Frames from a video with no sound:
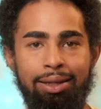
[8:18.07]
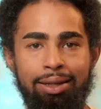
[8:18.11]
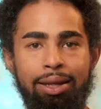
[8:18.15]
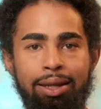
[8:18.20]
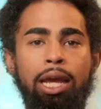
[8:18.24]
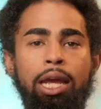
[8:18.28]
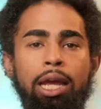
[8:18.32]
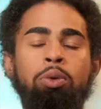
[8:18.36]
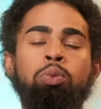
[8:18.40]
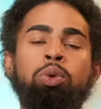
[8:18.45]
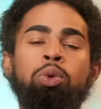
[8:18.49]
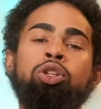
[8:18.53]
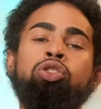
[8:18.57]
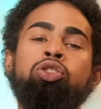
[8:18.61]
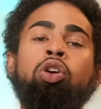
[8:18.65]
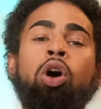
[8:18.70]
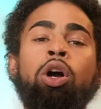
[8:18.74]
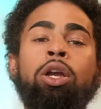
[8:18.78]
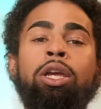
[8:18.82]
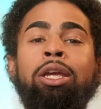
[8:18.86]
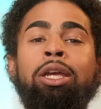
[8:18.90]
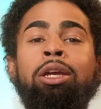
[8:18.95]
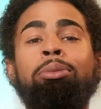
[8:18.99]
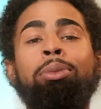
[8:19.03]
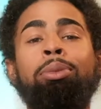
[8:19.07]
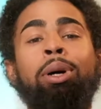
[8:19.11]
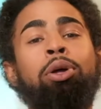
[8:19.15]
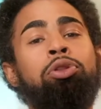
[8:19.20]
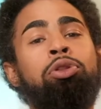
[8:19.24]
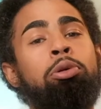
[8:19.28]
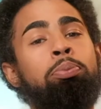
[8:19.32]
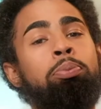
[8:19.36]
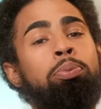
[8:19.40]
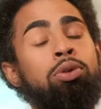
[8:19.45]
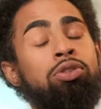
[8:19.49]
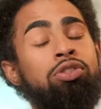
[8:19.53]
and we are talking about the
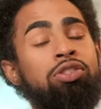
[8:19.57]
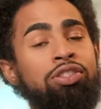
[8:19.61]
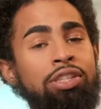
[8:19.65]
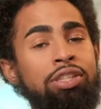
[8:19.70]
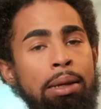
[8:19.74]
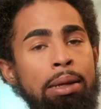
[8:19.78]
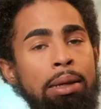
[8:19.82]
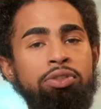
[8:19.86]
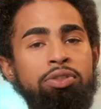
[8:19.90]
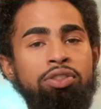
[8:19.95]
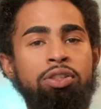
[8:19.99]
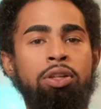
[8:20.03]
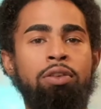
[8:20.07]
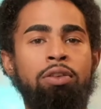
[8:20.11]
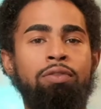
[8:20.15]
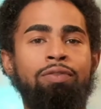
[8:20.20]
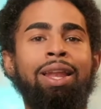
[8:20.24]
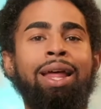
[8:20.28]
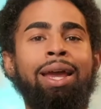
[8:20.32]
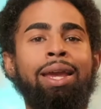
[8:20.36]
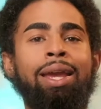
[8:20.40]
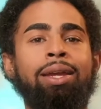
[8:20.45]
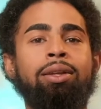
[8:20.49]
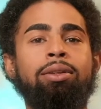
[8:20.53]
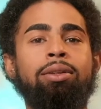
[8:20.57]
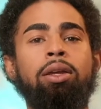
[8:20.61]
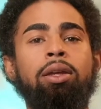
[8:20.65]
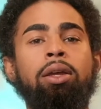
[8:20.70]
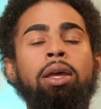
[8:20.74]
perception of light.